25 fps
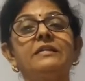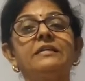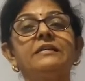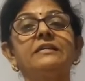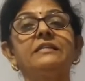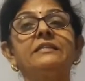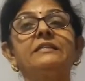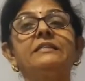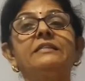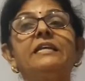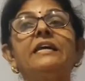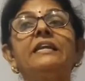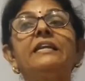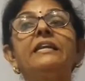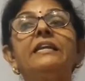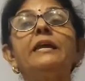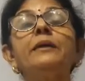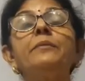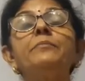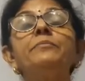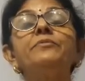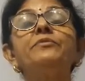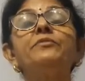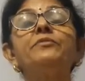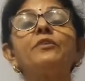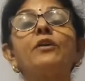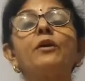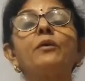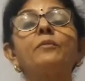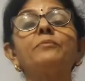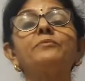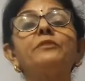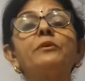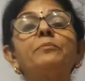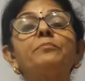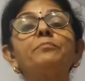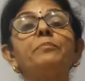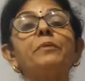the names of
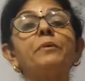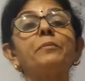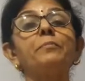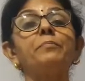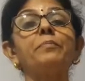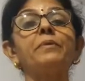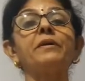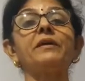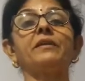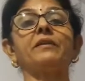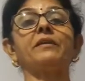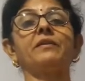the people